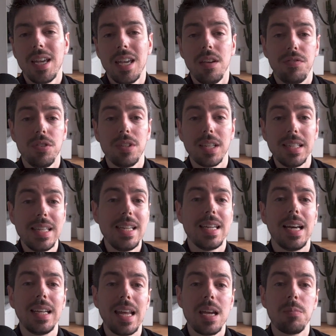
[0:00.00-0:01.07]
If you delete
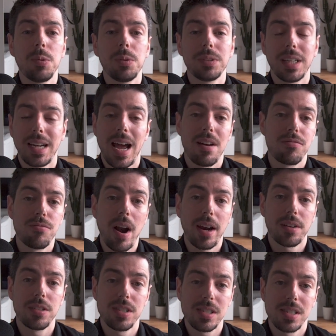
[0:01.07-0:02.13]
a label that have
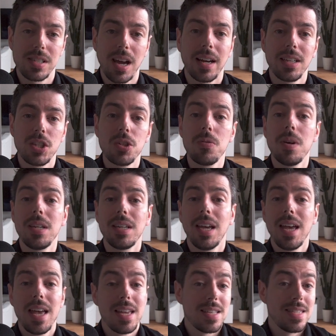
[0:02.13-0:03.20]
records assigned to it,
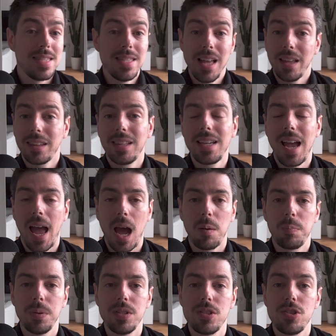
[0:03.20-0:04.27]
nothing
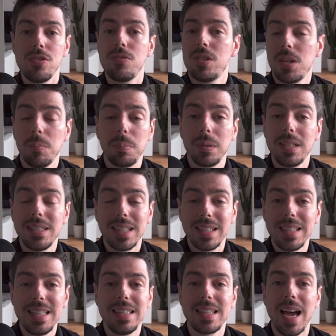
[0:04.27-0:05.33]
happens. You simply
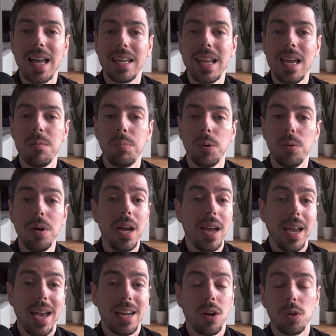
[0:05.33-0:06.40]
delete that label
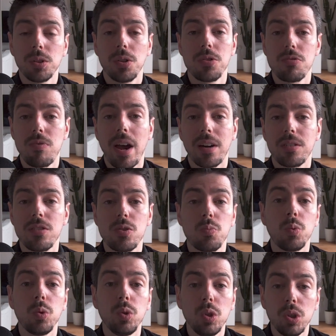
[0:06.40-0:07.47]
and all those records
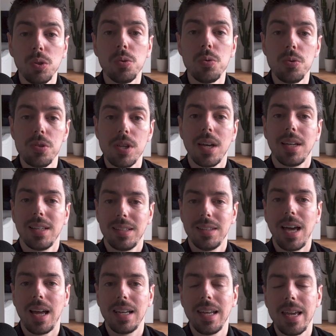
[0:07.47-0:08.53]
will lose
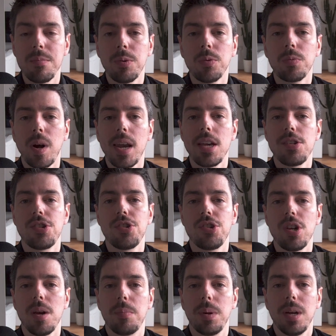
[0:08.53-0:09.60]
that label
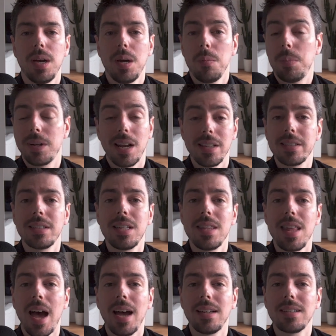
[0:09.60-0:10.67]
relationship. But other
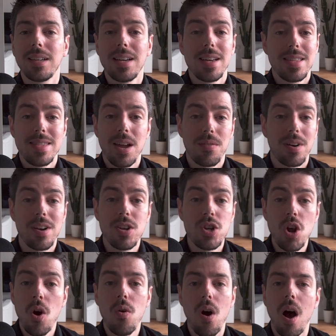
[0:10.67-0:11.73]
than that, there are
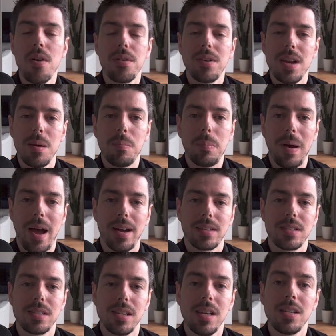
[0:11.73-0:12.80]
no other
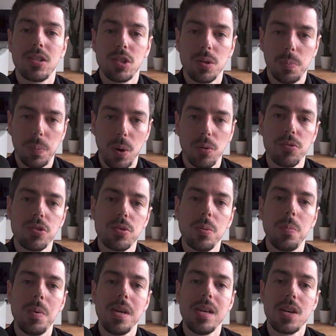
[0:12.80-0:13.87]
impacts. It's supposed to
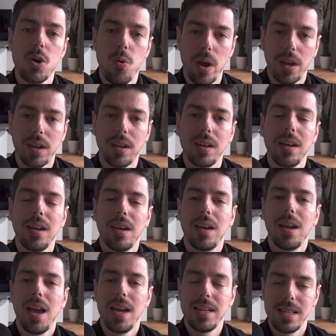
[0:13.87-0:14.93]
be quick
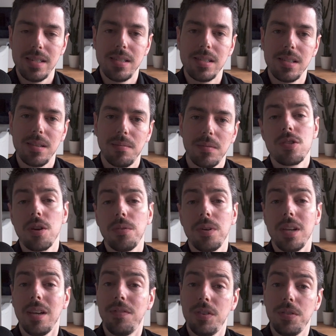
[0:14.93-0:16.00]
and easy. So
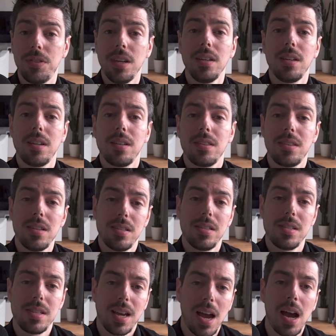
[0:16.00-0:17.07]
if you think this
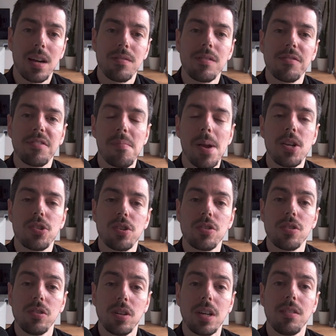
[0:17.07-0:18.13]
is the kind of information
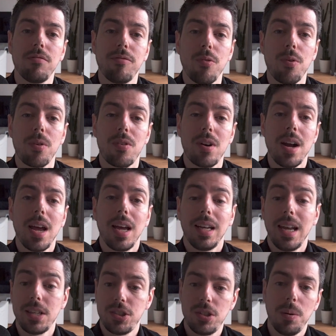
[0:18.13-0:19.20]
you're looking for,
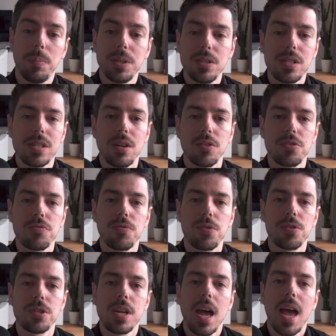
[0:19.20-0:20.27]
let's jump into
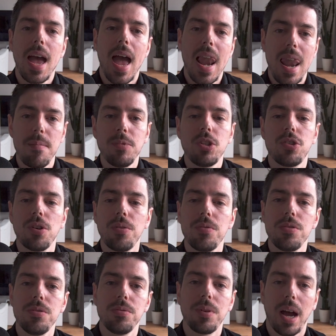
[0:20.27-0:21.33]
Salesforce and let me show
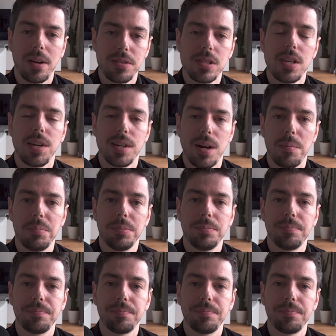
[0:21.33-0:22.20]
you how to set it up.